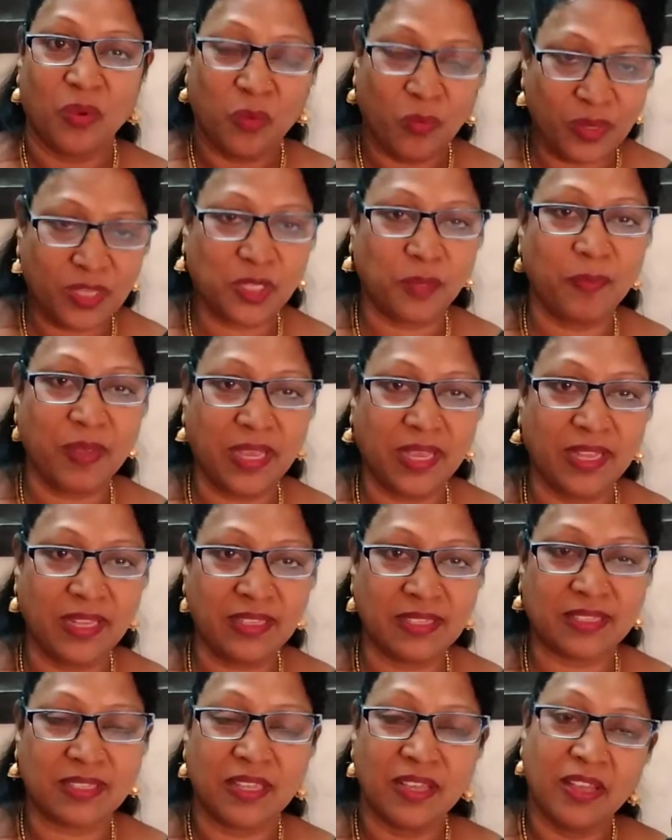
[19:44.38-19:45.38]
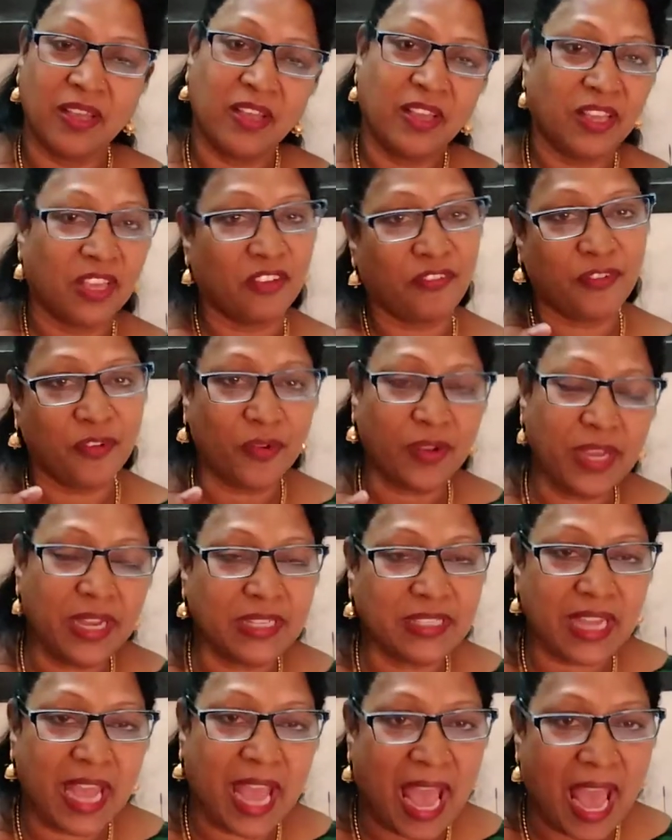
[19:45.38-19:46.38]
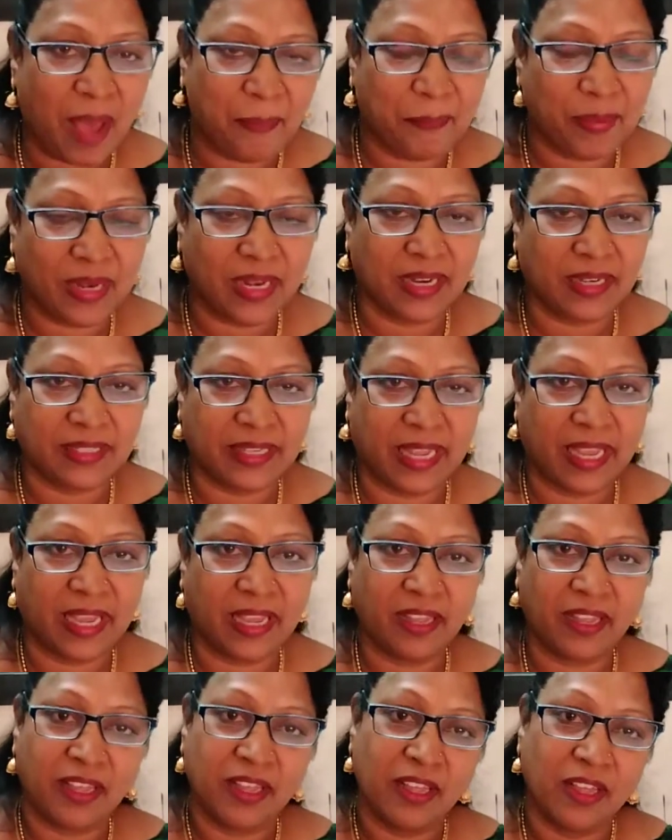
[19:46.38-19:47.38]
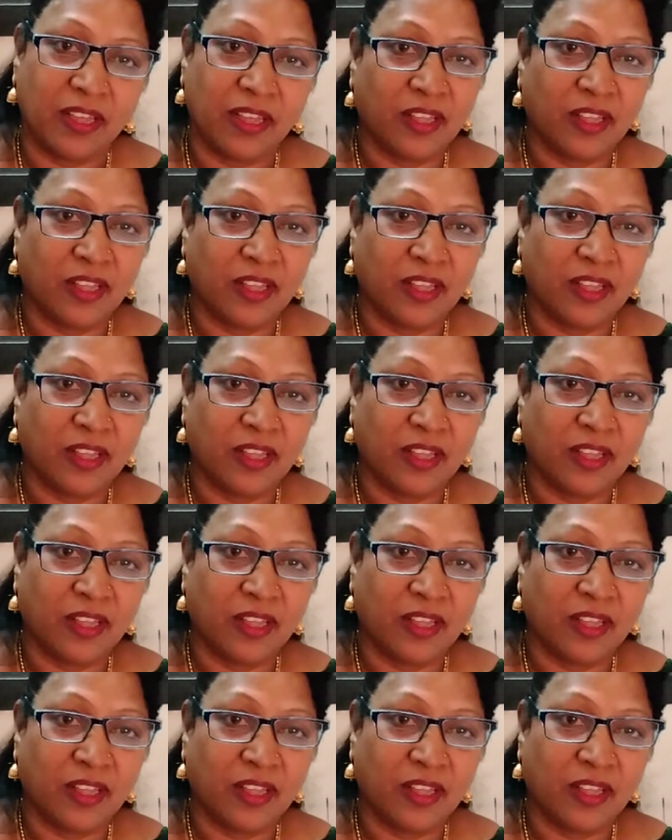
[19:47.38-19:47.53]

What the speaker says: Which means, if you eat an apple a day,